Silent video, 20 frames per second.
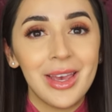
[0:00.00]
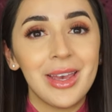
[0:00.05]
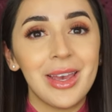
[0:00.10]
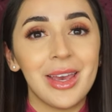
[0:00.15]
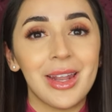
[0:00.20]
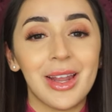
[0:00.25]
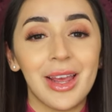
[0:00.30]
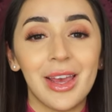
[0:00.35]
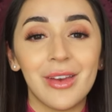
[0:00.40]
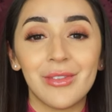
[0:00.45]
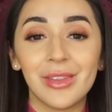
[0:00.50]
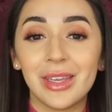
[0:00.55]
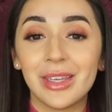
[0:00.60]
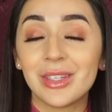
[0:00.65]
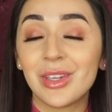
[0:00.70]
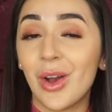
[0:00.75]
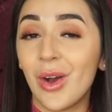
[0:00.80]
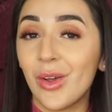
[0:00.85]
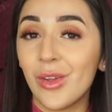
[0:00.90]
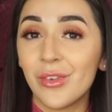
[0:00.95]
And I have
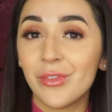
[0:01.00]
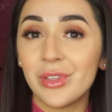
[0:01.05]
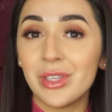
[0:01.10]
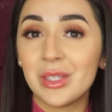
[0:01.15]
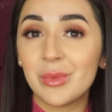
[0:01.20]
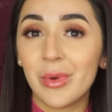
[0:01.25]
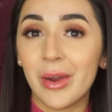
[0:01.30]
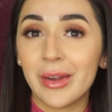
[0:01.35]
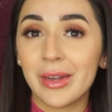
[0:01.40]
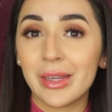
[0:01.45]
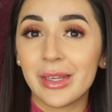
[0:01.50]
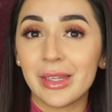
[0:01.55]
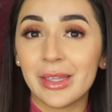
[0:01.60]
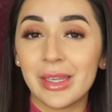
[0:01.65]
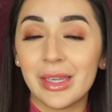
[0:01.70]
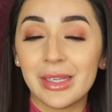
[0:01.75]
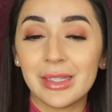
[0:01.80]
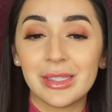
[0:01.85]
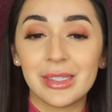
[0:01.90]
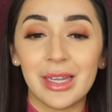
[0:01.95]
linked all of these product
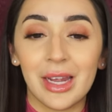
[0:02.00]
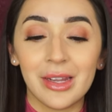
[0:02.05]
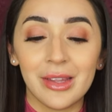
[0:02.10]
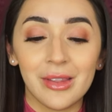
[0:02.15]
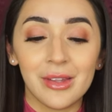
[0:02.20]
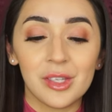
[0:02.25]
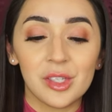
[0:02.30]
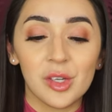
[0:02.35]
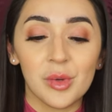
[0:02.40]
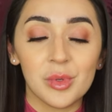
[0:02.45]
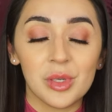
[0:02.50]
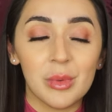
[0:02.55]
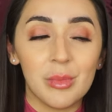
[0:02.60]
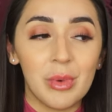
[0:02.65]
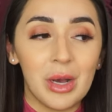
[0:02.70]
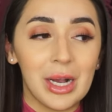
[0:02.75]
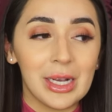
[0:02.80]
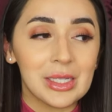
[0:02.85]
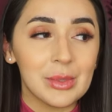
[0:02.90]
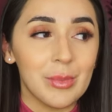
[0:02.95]
links down in the description
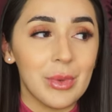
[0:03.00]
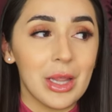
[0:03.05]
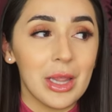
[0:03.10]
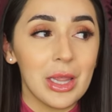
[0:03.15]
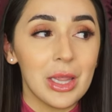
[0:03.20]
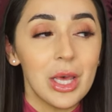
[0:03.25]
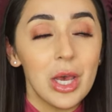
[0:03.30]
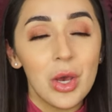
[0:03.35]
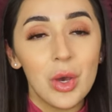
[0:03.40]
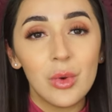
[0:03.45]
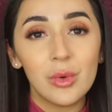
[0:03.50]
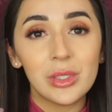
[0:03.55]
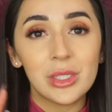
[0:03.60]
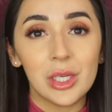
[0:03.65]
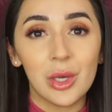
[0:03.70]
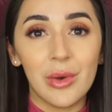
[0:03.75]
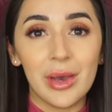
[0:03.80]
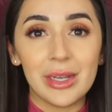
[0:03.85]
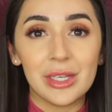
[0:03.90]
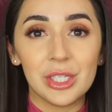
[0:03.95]
box below, so
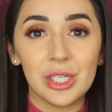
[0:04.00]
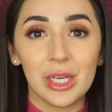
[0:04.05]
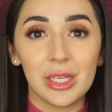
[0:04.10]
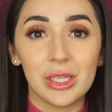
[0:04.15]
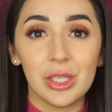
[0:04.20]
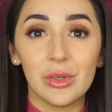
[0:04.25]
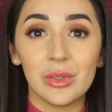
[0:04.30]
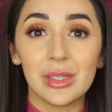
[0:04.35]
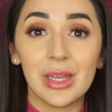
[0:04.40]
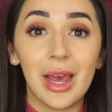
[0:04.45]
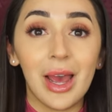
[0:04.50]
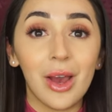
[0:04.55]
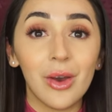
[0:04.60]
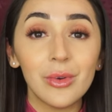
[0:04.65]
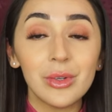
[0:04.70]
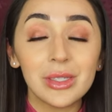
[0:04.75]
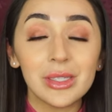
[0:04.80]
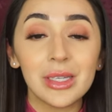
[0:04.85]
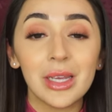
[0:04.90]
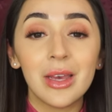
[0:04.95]
go ahead and check those
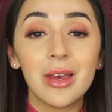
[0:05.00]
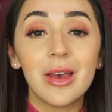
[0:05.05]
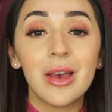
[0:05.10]
out.